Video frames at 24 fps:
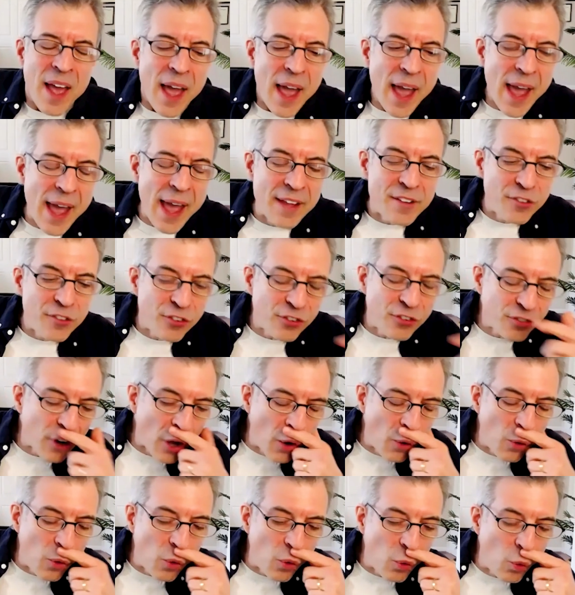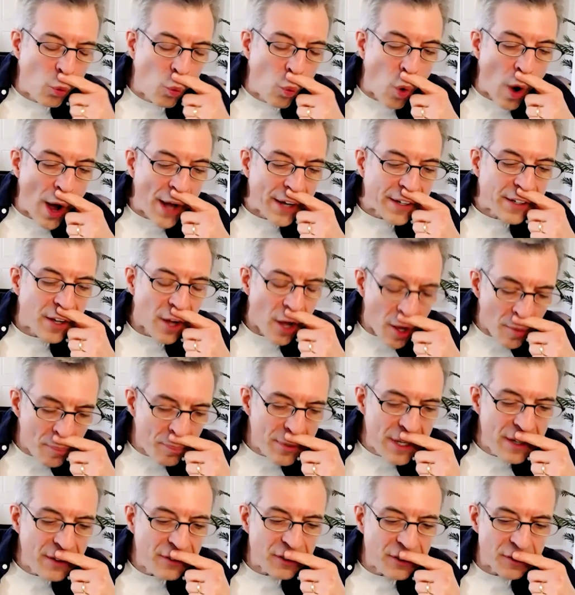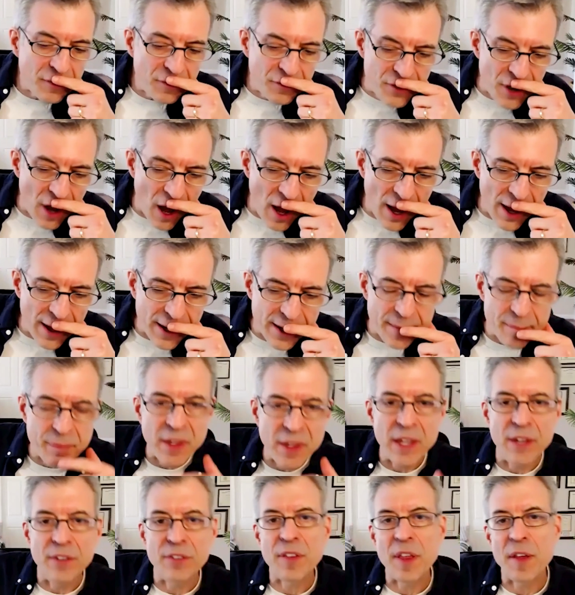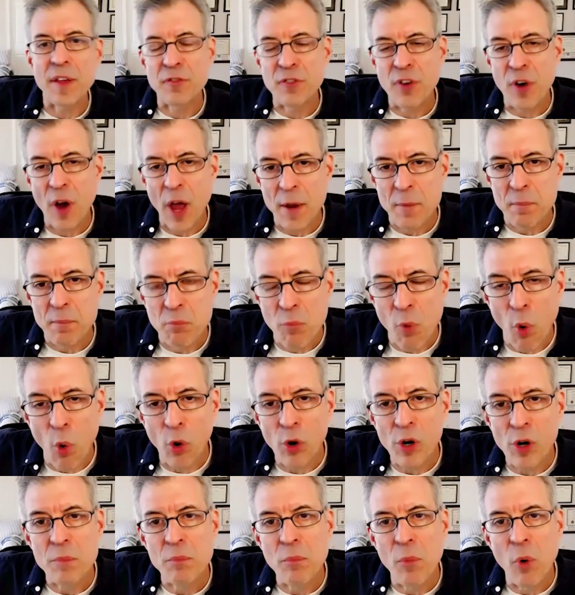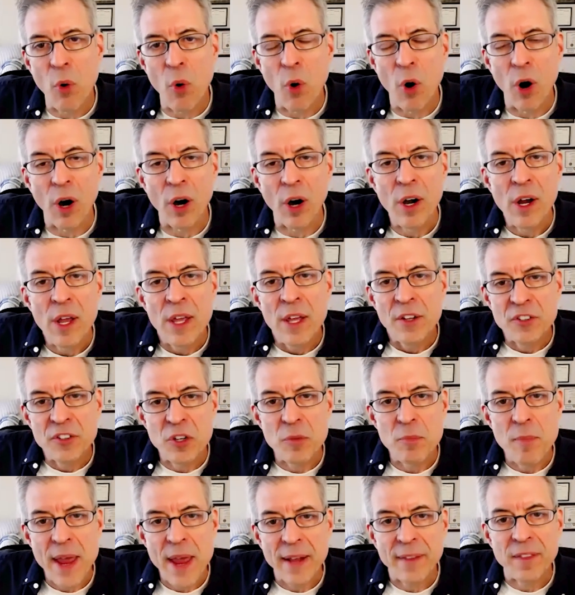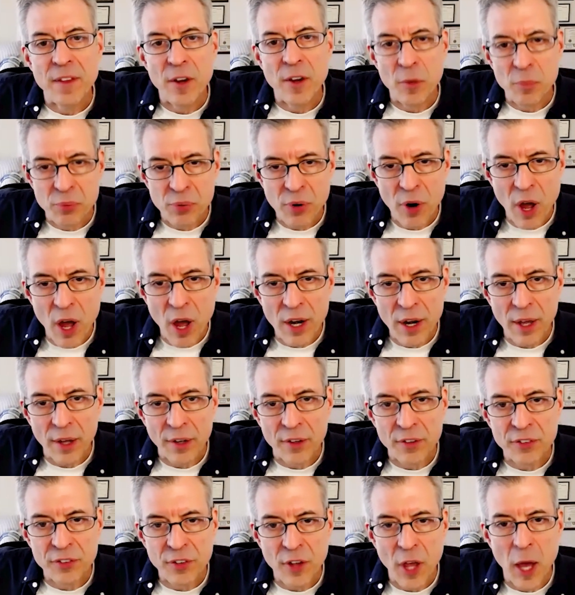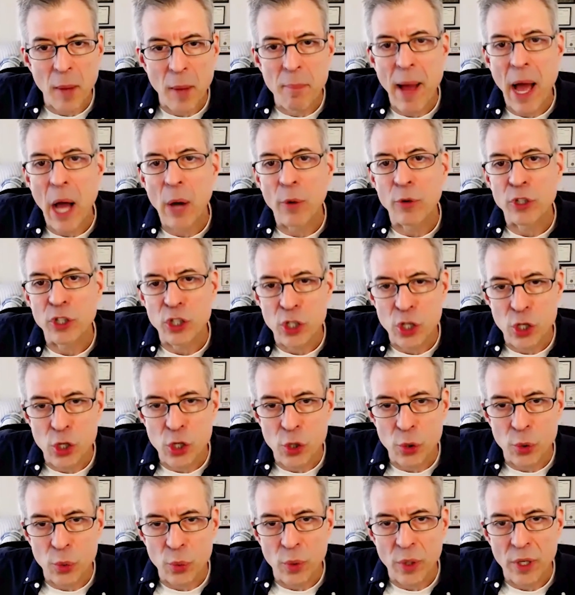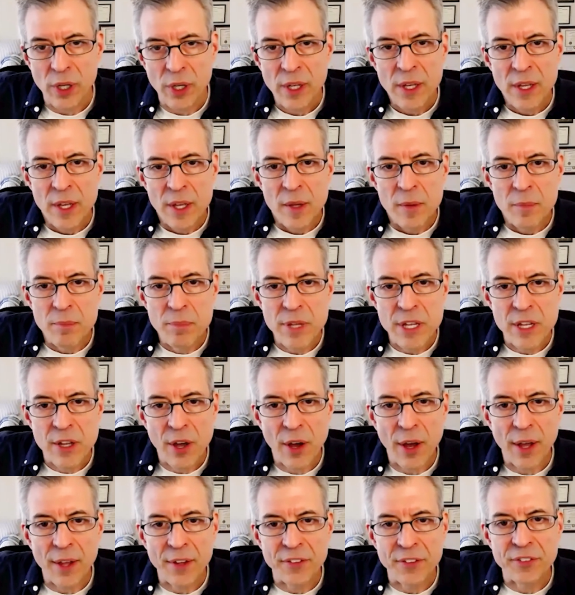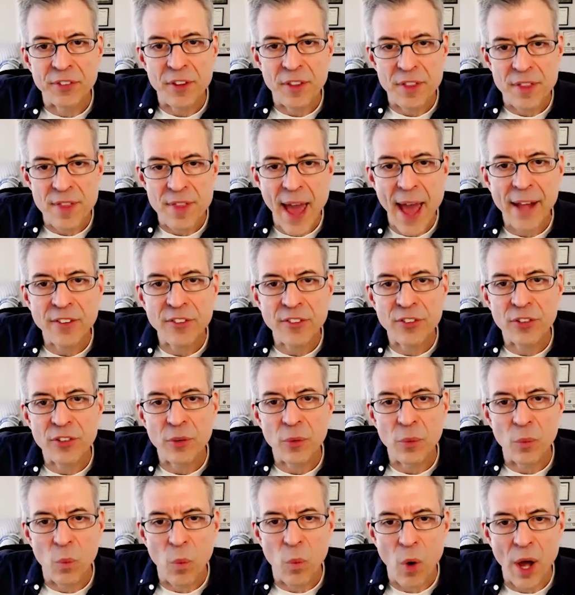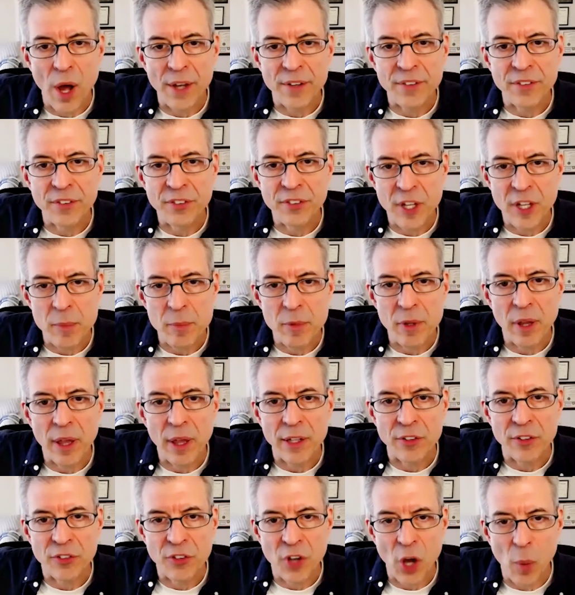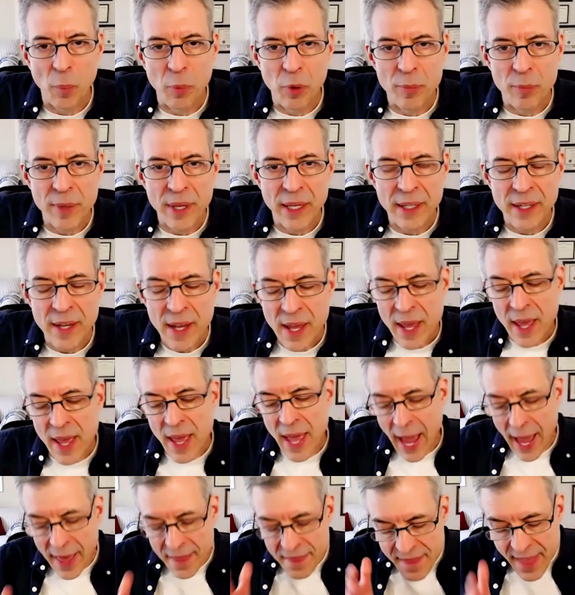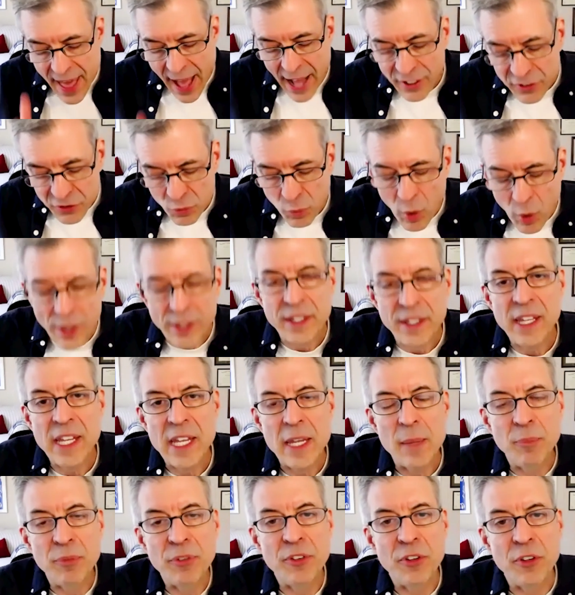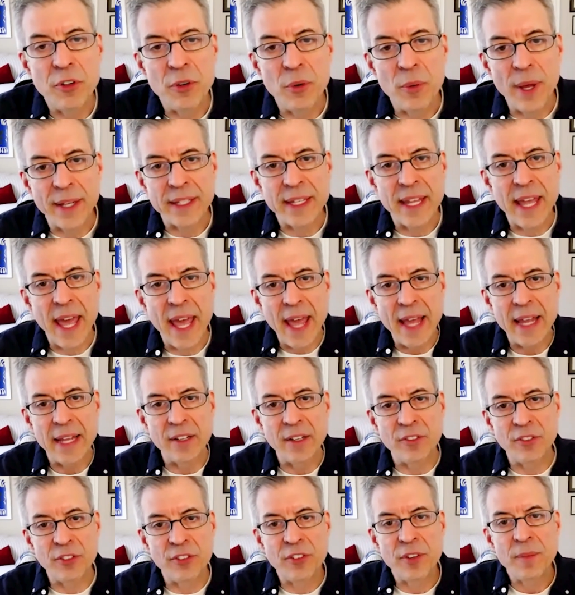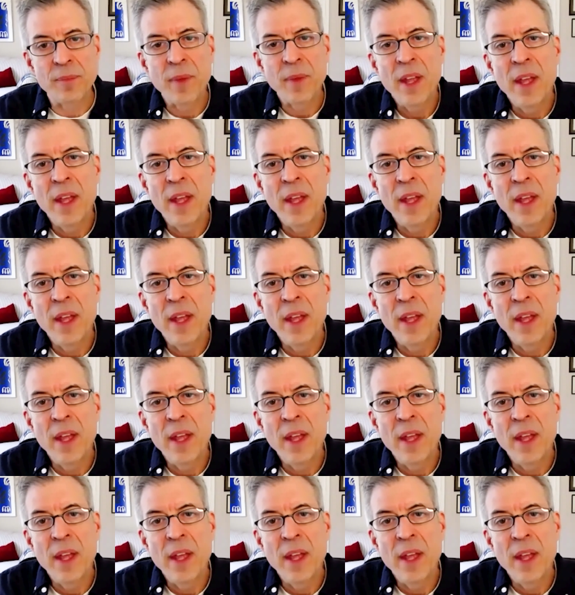And so what companies have done is they've tried more and more to make their products about you, because that's what stimulates dopamine and that's what keeps you engaged.